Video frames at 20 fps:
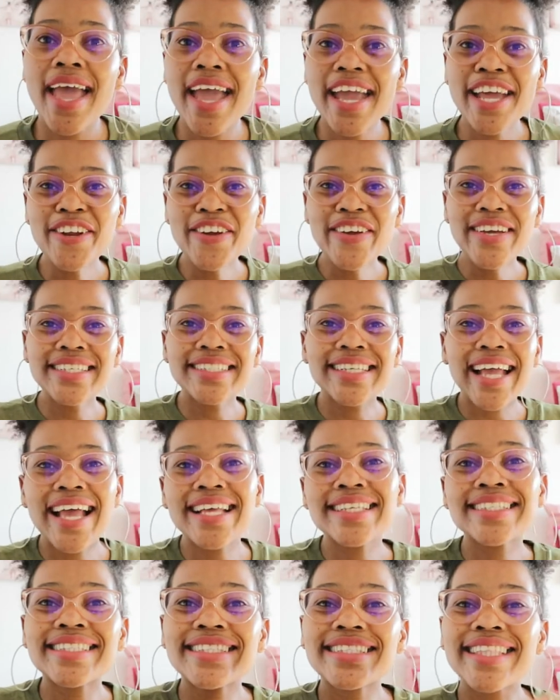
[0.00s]
anyways
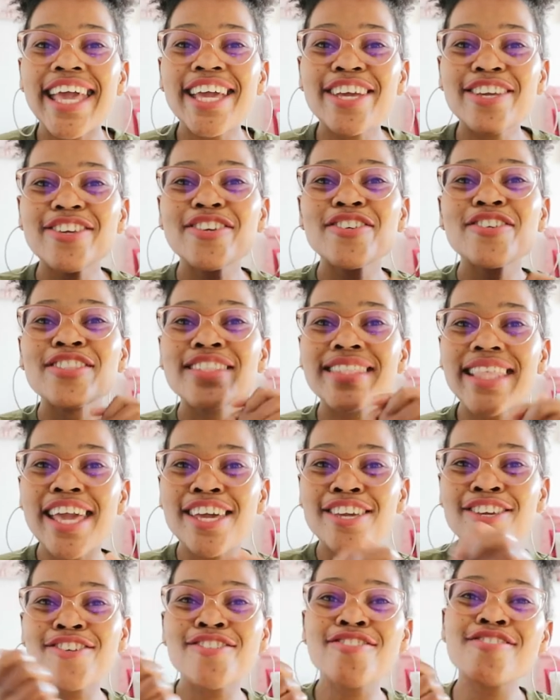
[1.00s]
guys thank you
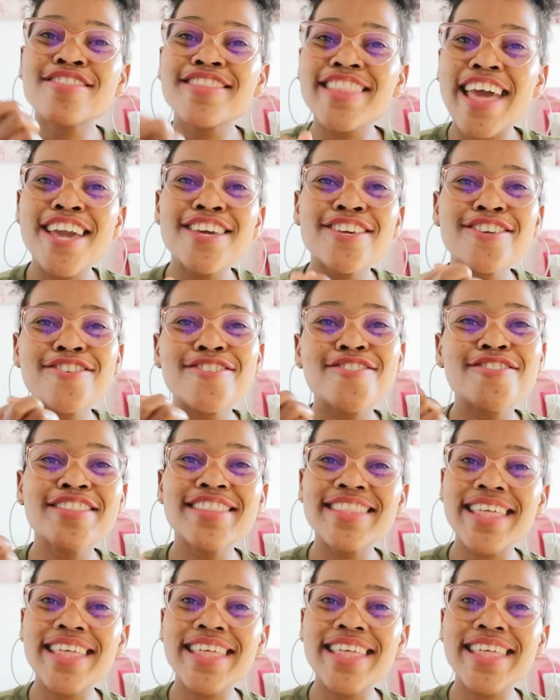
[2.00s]
thank you thank you